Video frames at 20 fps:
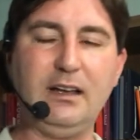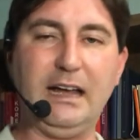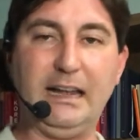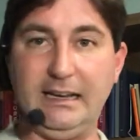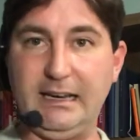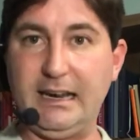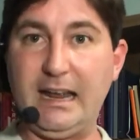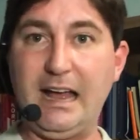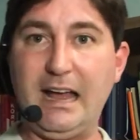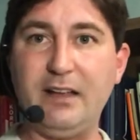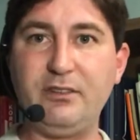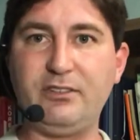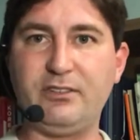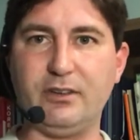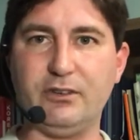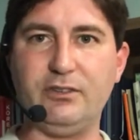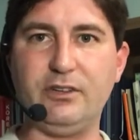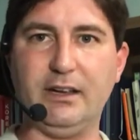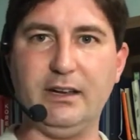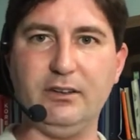and it has
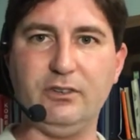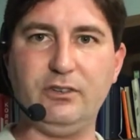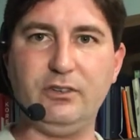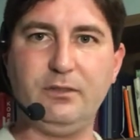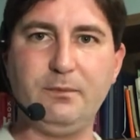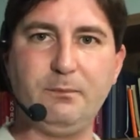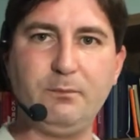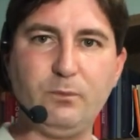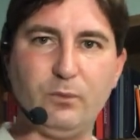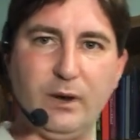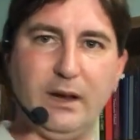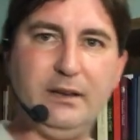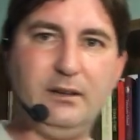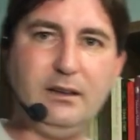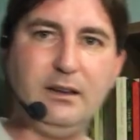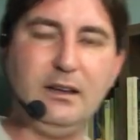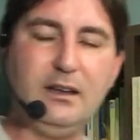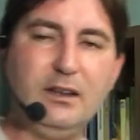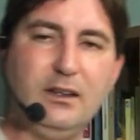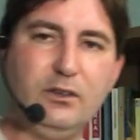to change, right?
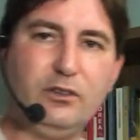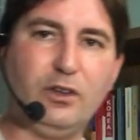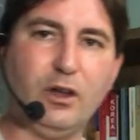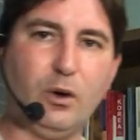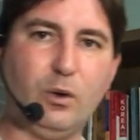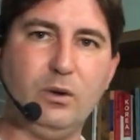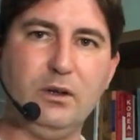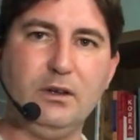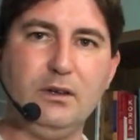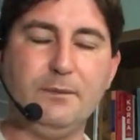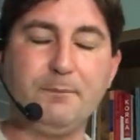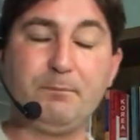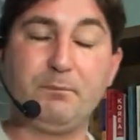So